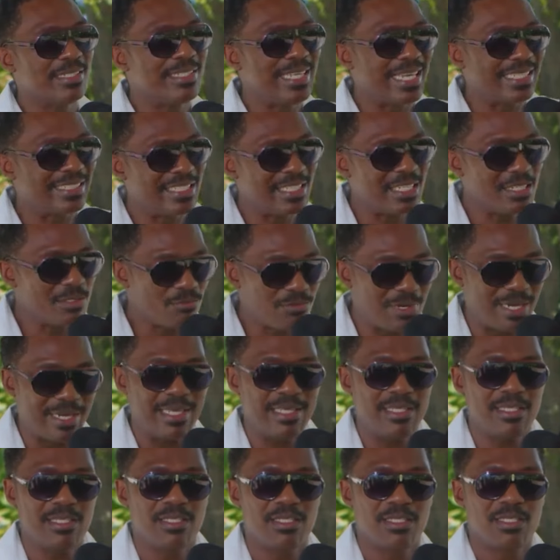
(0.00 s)
getting it
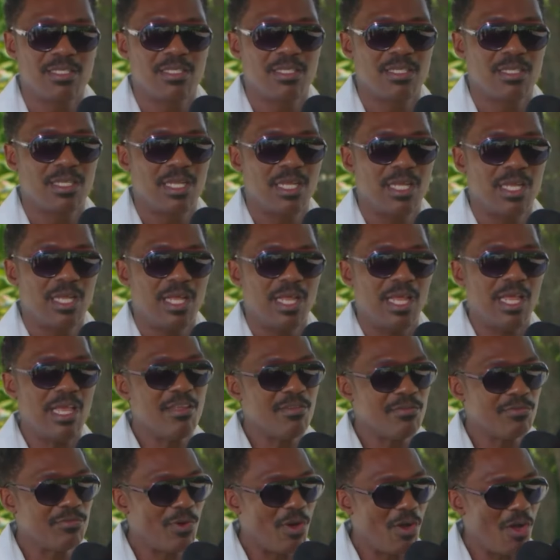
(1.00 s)
right
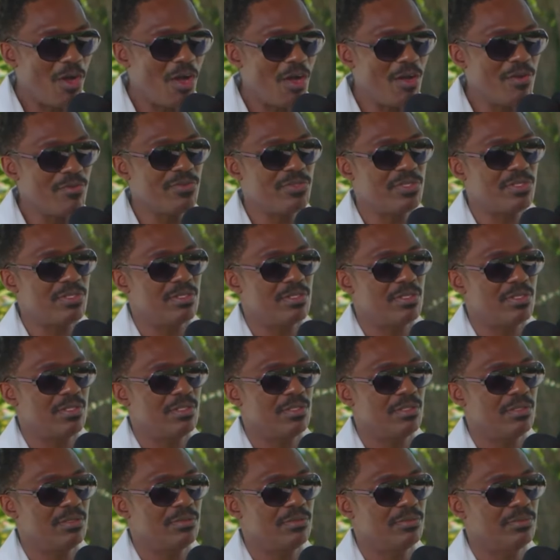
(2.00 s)
involves
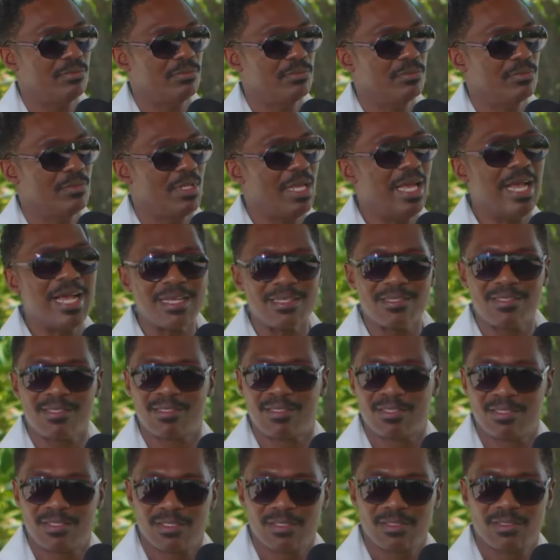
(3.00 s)

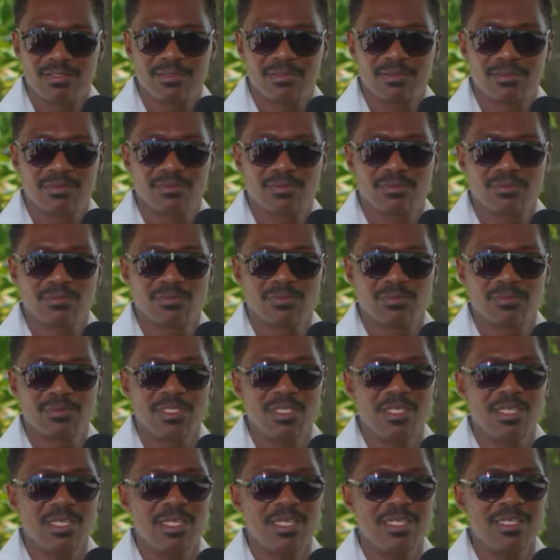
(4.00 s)
us
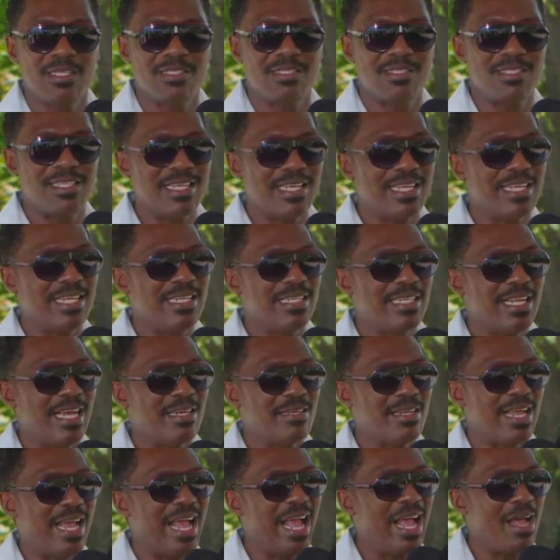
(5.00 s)
saying
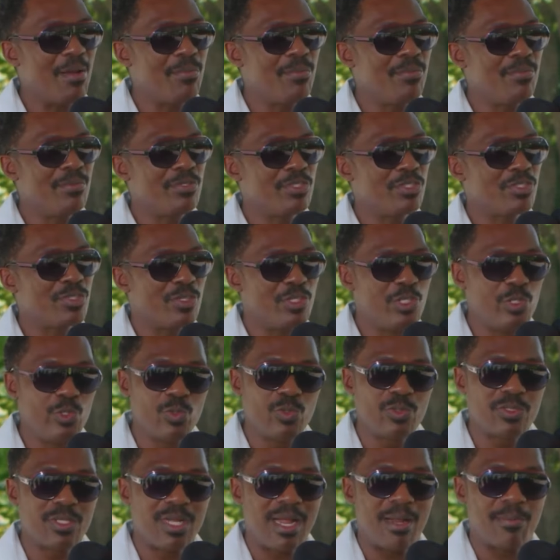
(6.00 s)
an
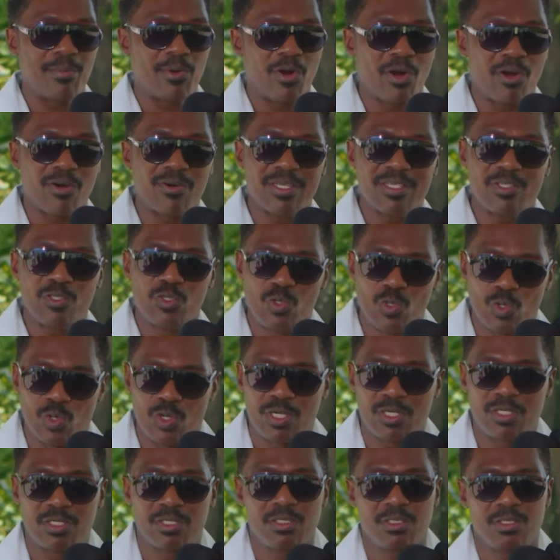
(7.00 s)
absolute abhorrent
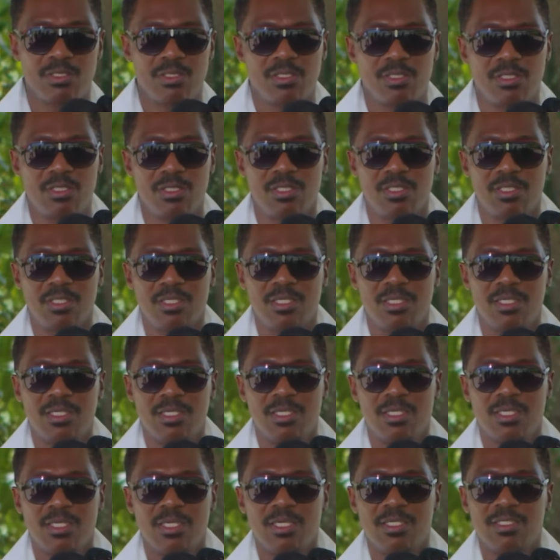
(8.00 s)
no
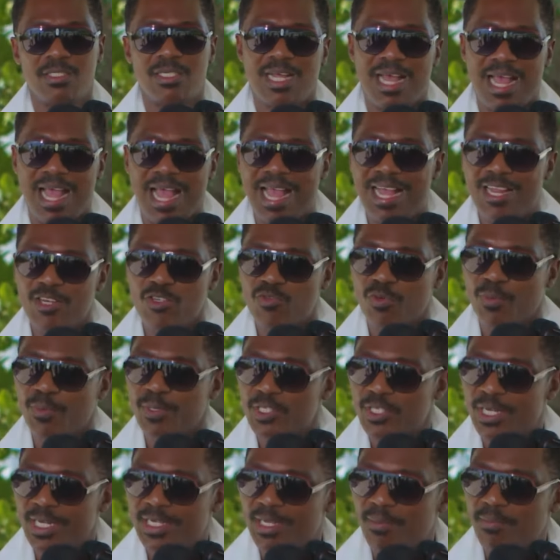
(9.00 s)
to
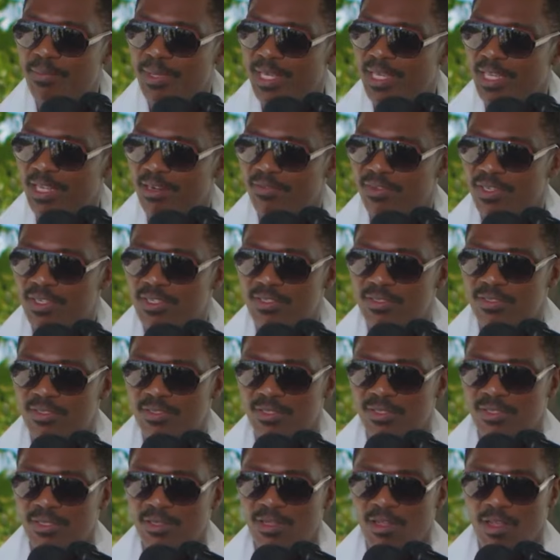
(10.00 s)
anthropogenic behaviors
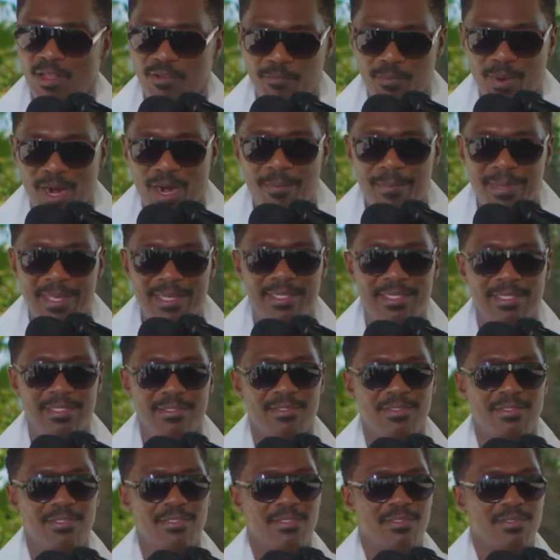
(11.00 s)
of
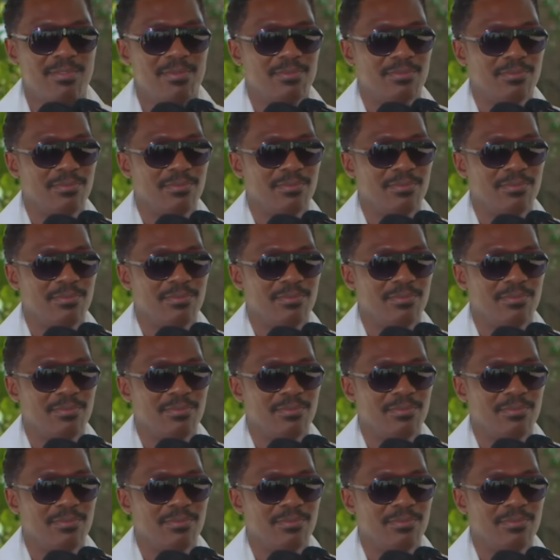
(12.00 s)
barbarians.